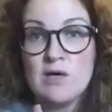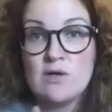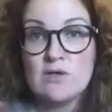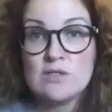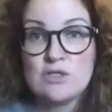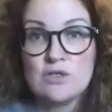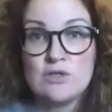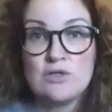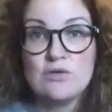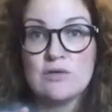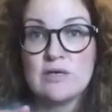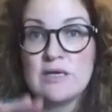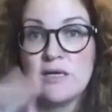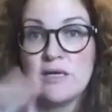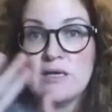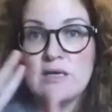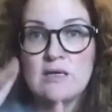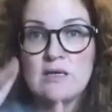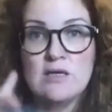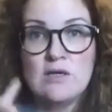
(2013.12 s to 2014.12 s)
so you
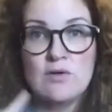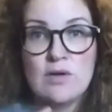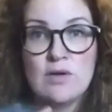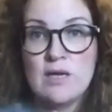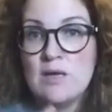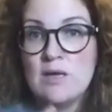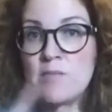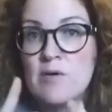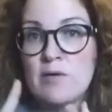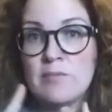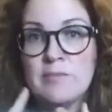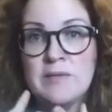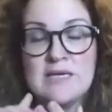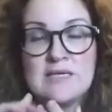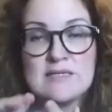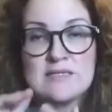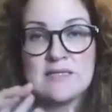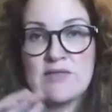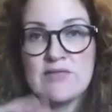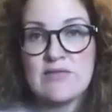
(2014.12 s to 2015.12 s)
can email me to
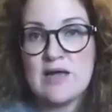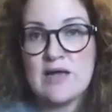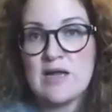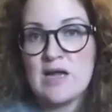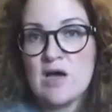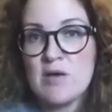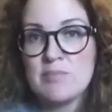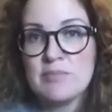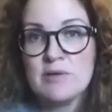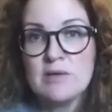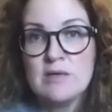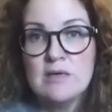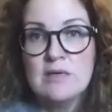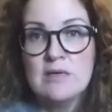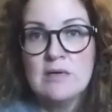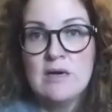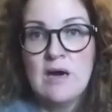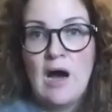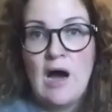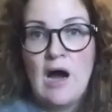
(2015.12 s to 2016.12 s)
set that up.
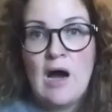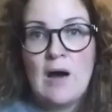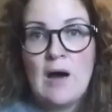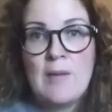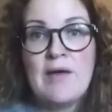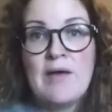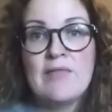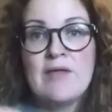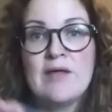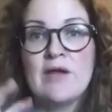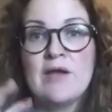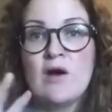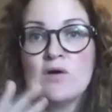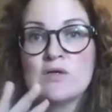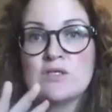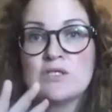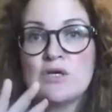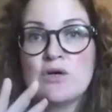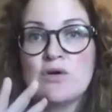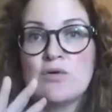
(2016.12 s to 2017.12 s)
And then
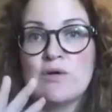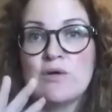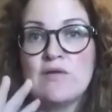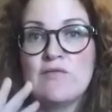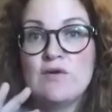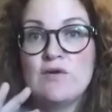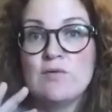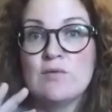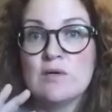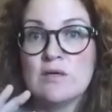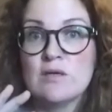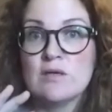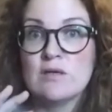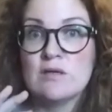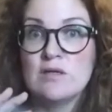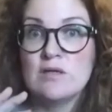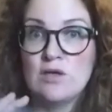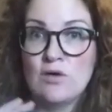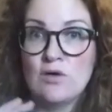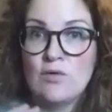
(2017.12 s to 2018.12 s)
also, if you would,
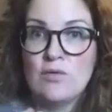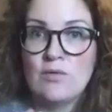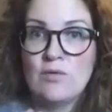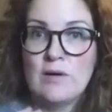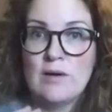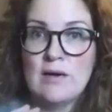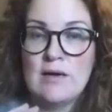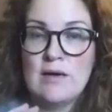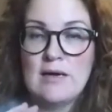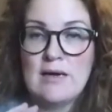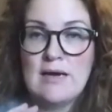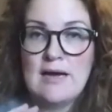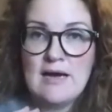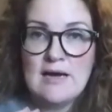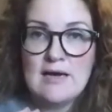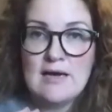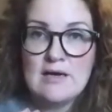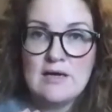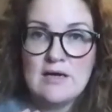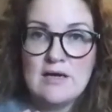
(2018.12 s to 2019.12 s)

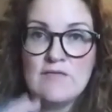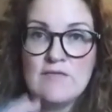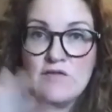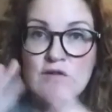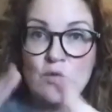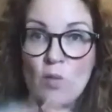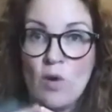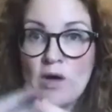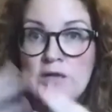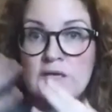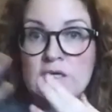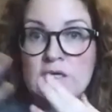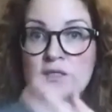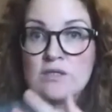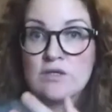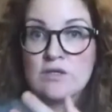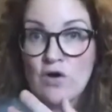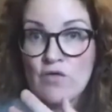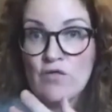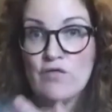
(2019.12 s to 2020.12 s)
if you want to
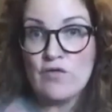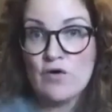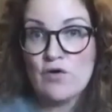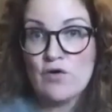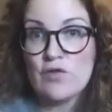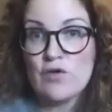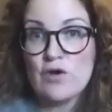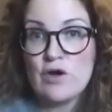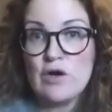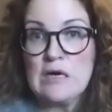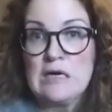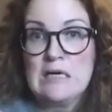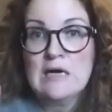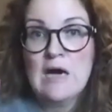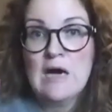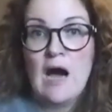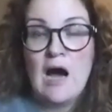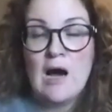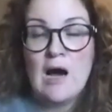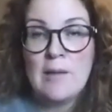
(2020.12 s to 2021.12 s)
go further,
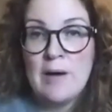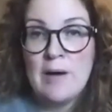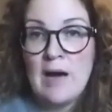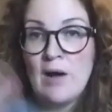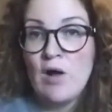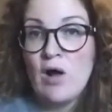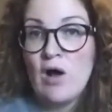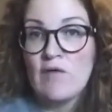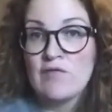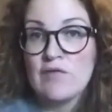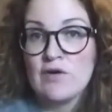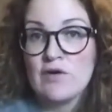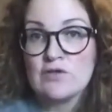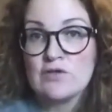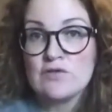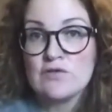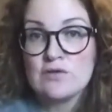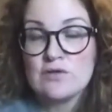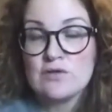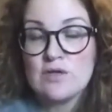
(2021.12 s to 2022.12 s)
I'll
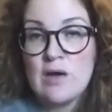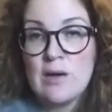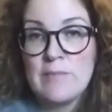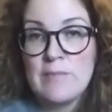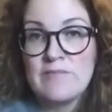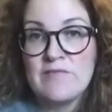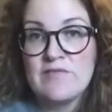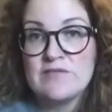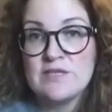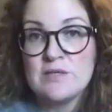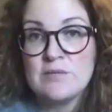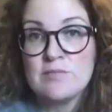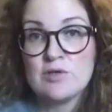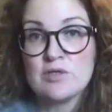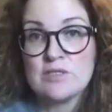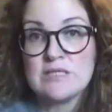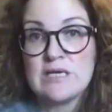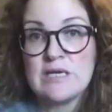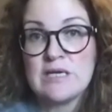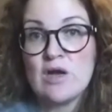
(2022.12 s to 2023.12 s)
offer
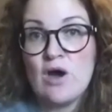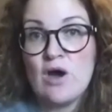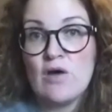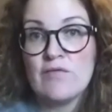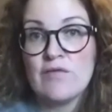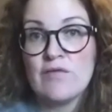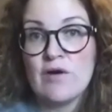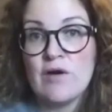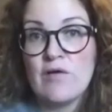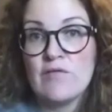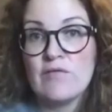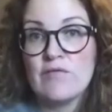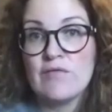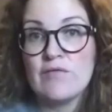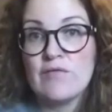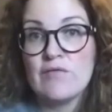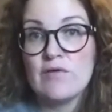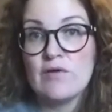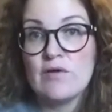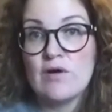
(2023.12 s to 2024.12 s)
15% off of
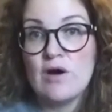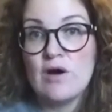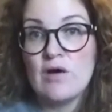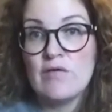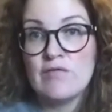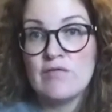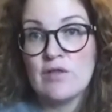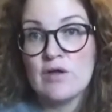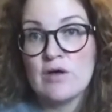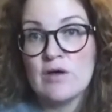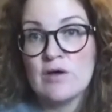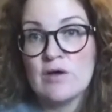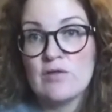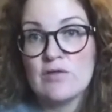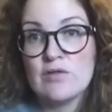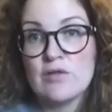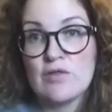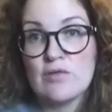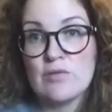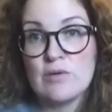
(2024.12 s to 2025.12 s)
the
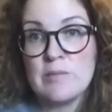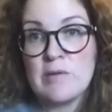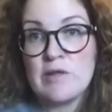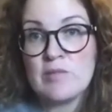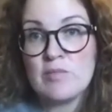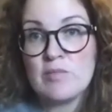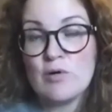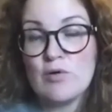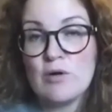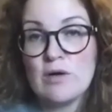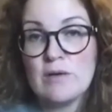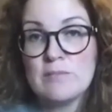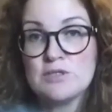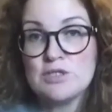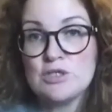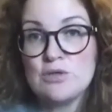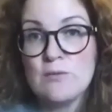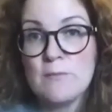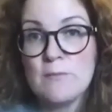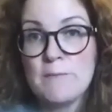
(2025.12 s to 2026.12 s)
3-month program
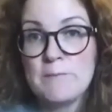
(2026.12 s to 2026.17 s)
too.